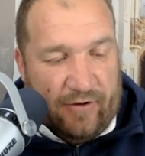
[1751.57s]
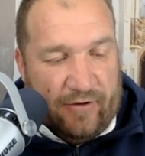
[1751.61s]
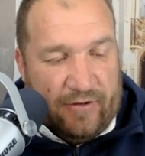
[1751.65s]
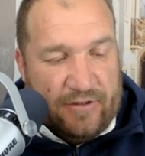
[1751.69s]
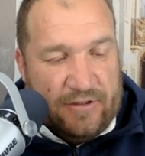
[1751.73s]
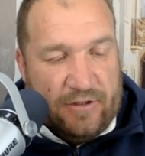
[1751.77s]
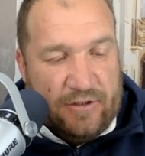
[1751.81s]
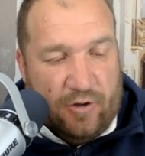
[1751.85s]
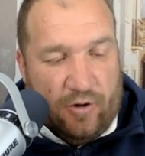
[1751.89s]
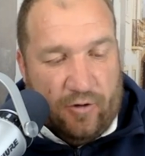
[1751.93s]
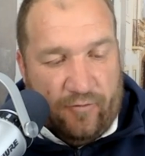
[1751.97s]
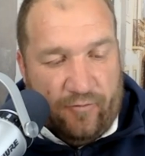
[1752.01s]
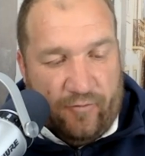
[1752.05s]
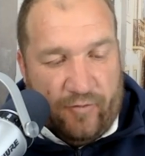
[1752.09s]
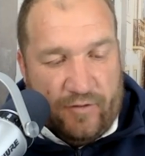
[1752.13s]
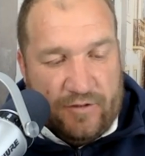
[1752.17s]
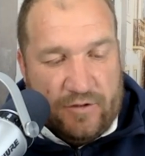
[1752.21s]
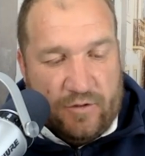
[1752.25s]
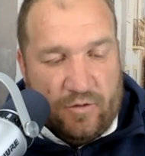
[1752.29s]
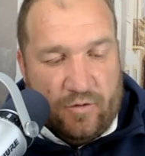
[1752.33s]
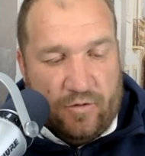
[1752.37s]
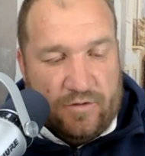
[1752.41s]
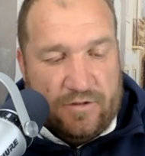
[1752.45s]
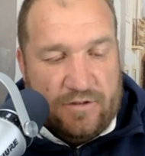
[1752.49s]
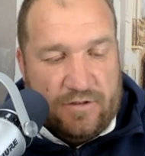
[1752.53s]
It's golf
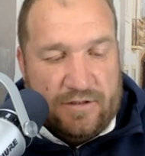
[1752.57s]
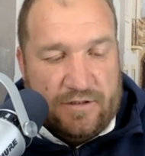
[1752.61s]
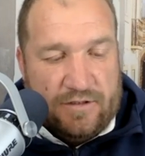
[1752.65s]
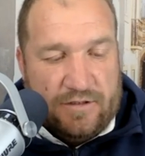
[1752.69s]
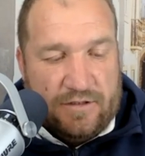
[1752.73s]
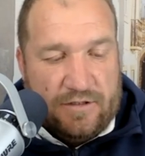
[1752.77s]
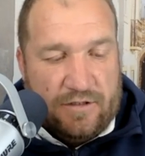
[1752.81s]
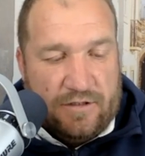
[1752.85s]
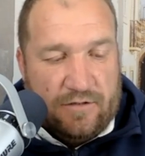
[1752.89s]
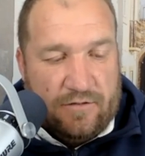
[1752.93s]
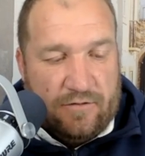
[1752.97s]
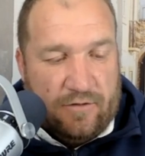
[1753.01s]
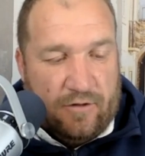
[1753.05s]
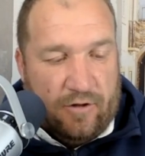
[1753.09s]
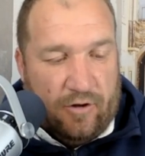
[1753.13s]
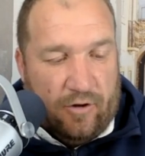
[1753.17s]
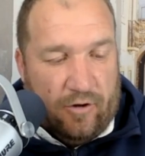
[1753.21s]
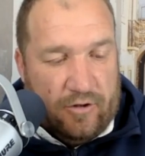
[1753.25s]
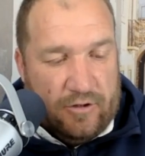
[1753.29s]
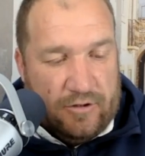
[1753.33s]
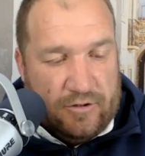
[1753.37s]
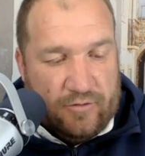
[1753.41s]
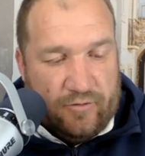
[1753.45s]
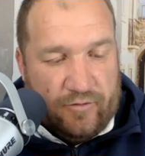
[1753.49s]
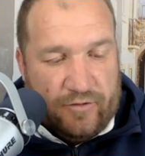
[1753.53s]
resorts, it's
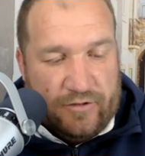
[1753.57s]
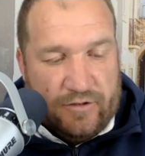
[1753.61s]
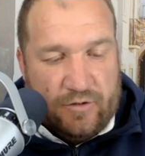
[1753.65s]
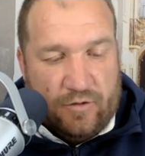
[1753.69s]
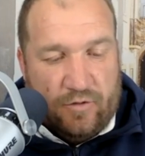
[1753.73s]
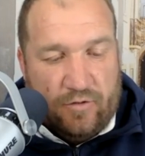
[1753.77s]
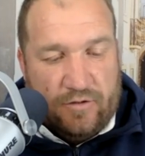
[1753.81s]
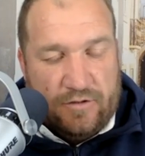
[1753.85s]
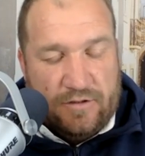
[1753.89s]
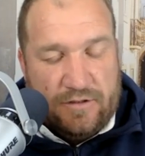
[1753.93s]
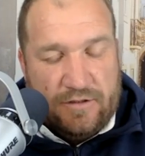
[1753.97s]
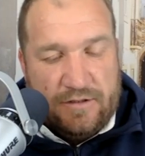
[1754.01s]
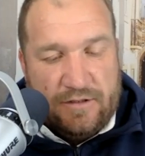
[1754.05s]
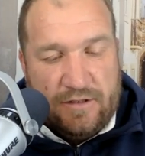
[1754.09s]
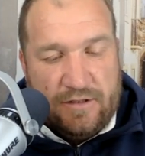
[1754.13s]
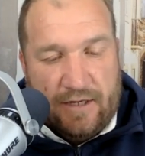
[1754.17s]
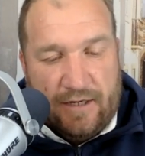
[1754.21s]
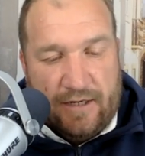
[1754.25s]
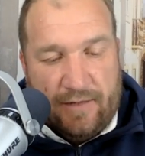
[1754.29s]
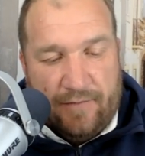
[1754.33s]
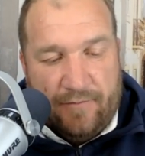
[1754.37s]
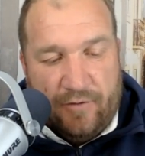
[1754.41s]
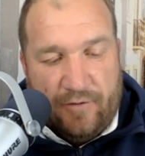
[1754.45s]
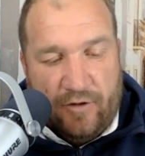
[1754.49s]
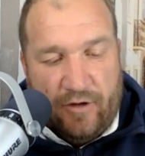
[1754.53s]
closed resorts.
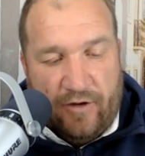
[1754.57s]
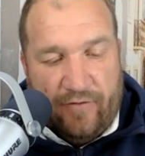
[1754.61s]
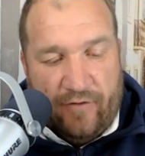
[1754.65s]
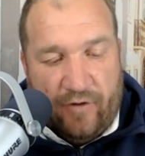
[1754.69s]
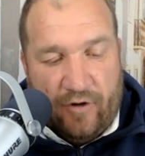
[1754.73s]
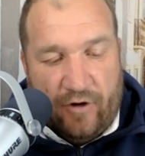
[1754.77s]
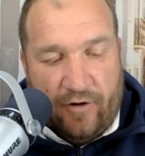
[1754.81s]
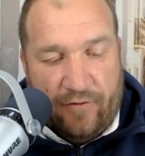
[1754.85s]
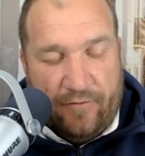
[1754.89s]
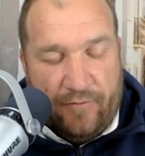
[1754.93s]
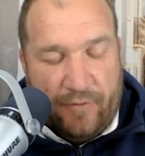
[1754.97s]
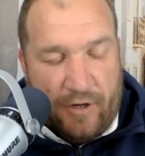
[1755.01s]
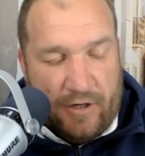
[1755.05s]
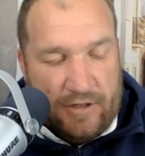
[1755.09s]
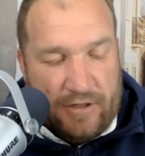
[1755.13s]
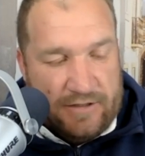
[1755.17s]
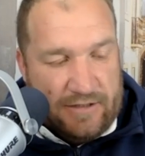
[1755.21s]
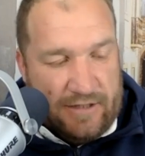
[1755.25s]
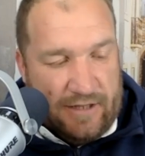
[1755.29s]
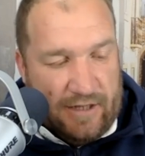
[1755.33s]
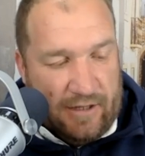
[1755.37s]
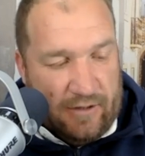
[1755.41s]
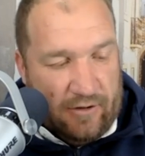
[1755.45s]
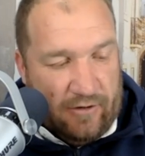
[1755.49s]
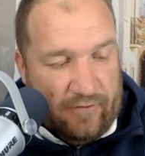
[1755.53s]
Um, you have a lot of parts of the
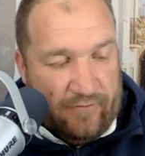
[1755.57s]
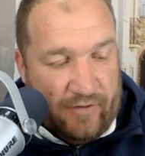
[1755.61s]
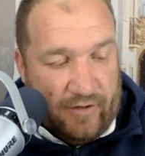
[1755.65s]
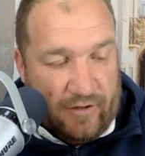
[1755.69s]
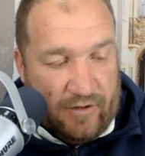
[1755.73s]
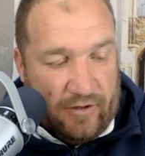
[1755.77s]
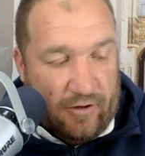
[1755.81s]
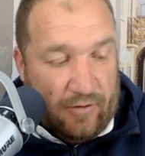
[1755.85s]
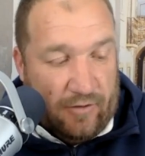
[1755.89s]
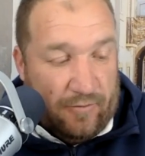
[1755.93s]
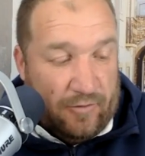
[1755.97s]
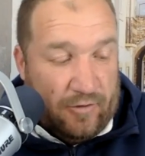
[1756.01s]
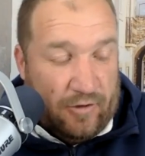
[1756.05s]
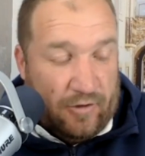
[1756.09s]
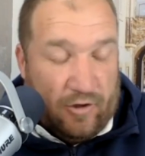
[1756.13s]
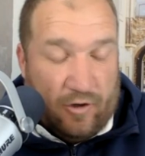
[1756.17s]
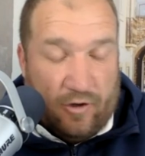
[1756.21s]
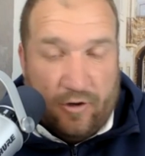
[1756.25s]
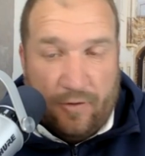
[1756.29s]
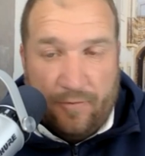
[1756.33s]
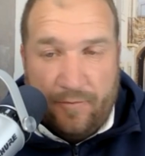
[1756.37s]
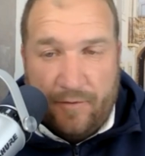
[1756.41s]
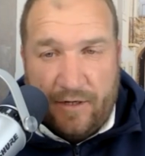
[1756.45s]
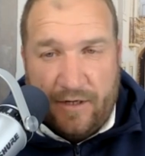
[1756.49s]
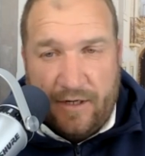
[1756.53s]
Algarve that com- go
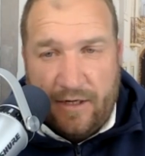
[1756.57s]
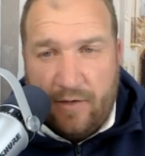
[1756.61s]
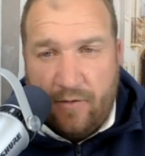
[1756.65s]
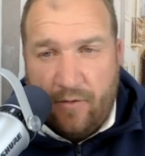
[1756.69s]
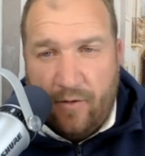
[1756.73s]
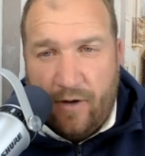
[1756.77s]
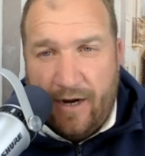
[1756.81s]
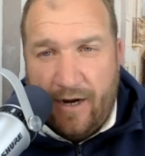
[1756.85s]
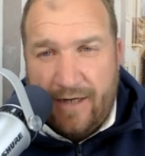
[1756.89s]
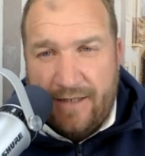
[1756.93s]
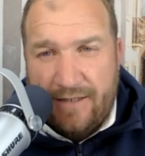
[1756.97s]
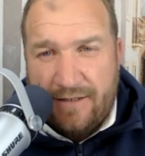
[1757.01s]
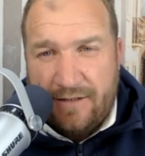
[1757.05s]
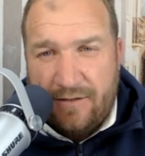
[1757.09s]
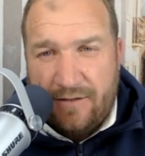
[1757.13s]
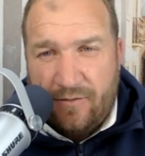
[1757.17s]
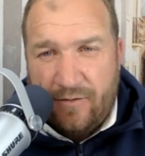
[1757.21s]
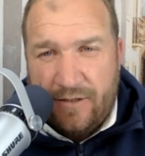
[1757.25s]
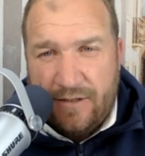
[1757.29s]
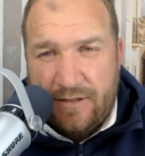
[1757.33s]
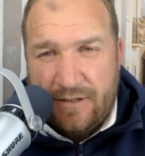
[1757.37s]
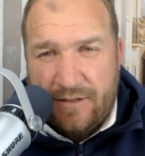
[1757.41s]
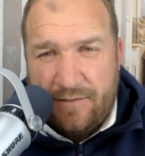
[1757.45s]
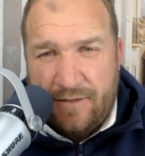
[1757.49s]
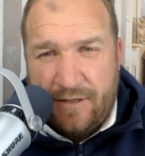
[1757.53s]
completely quiet in the
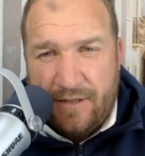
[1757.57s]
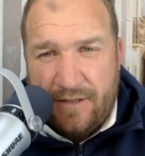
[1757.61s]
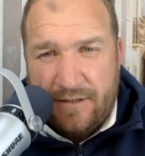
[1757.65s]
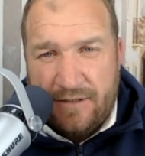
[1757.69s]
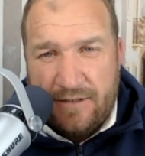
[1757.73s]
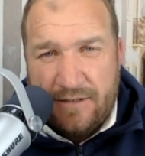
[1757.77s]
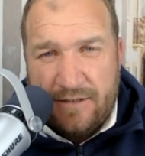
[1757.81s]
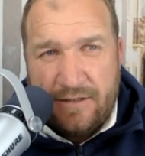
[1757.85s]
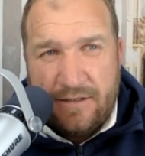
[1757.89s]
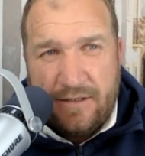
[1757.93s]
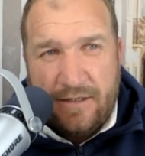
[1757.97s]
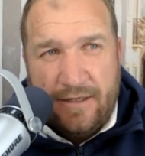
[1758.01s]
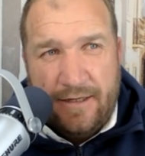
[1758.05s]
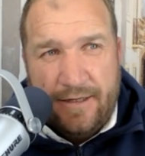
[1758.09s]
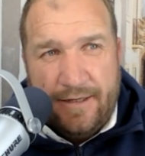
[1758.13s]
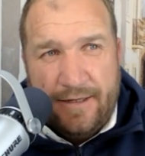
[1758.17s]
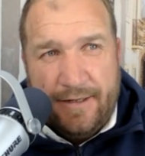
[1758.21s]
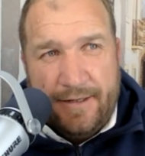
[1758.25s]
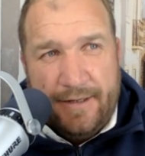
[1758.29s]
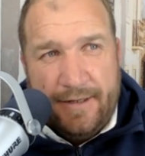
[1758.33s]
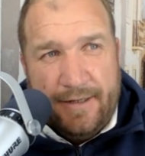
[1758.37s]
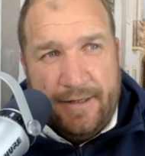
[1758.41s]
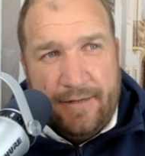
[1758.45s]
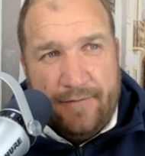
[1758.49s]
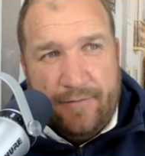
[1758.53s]
winter months
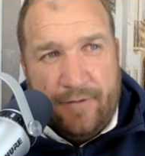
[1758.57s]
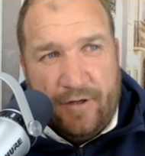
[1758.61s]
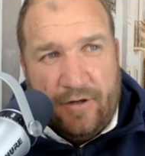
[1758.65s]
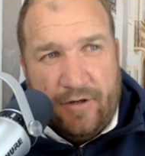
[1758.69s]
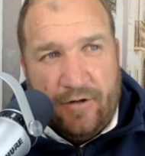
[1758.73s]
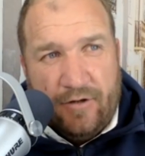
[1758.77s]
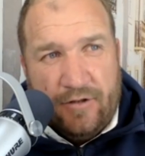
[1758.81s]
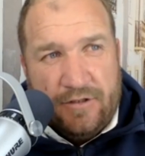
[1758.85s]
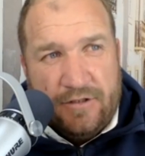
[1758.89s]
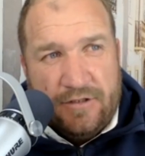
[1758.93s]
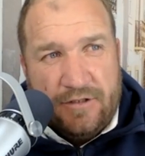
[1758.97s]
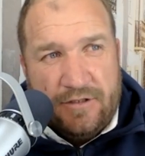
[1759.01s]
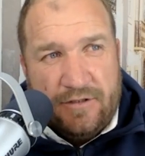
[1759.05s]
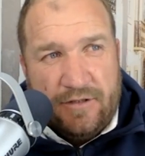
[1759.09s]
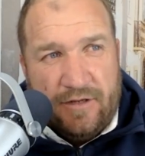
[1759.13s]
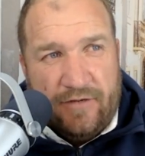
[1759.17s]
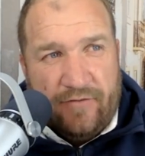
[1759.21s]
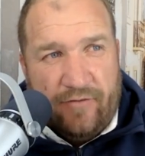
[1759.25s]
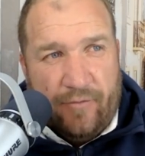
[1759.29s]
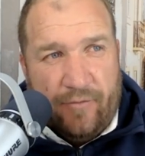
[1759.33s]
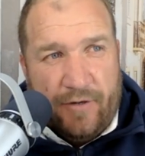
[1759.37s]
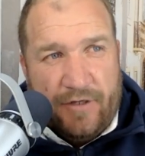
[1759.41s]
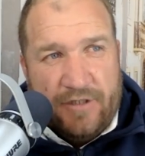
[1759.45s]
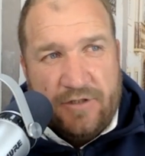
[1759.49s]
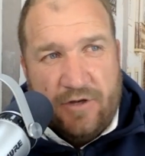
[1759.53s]
because
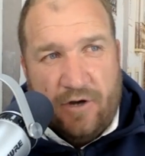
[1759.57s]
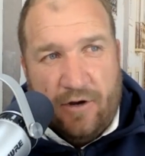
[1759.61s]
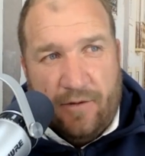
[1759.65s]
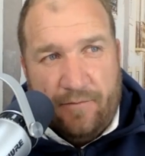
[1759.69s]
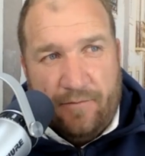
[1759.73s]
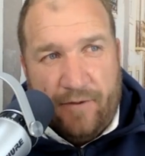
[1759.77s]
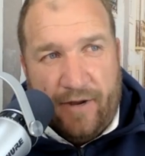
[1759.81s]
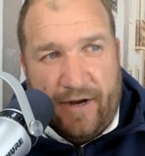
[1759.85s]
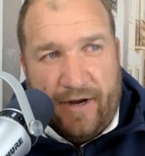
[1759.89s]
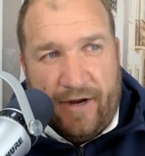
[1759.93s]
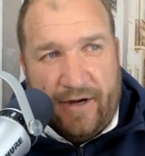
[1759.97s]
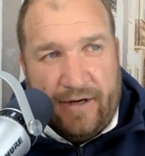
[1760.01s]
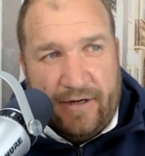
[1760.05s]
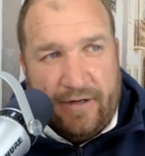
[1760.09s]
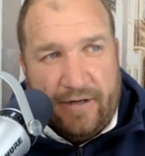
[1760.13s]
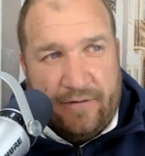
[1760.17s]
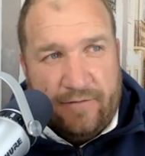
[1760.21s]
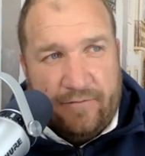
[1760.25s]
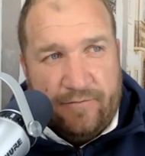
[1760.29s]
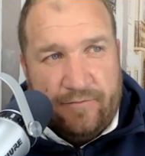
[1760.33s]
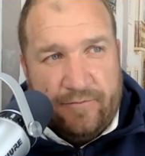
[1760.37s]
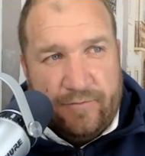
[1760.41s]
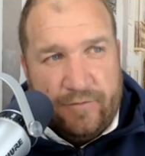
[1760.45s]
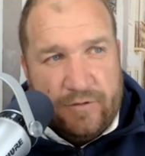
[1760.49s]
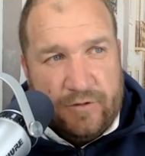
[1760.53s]
everybody's gone back
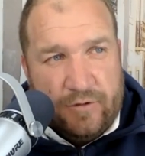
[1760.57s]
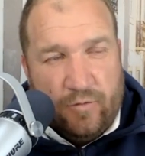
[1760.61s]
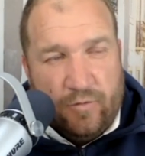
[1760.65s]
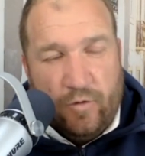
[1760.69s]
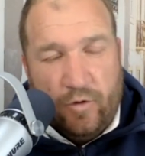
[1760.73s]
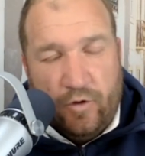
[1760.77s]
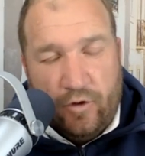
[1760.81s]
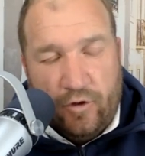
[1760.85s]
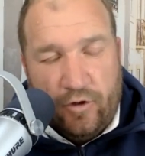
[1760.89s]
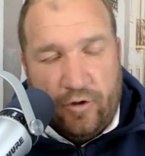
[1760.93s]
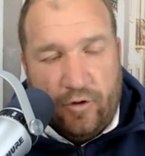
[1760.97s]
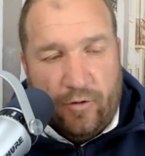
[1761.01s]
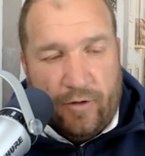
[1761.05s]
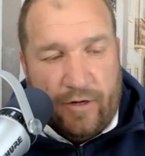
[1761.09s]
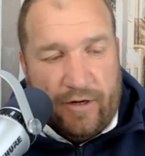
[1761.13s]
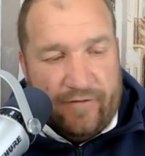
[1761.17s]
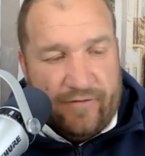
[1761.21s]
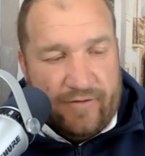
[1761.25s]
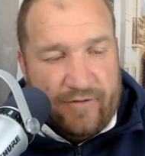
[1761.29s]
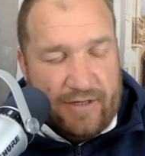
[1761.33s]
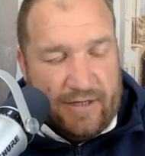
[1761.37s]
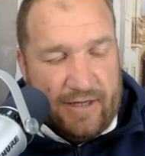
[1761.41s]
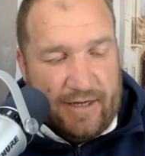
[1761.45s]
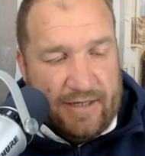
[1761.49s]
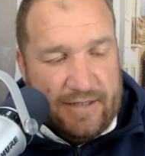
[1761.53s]
to work or whatever
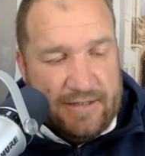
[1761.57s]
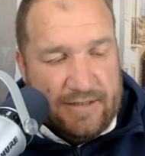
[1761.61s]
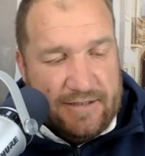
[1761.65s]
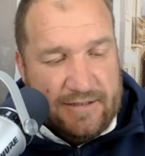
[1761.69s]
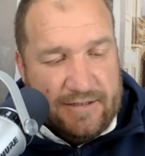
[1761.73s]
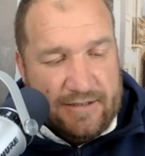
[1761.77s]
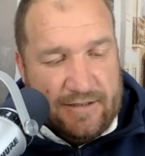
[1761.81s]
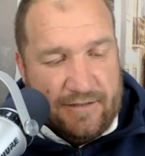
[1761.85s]
the case is.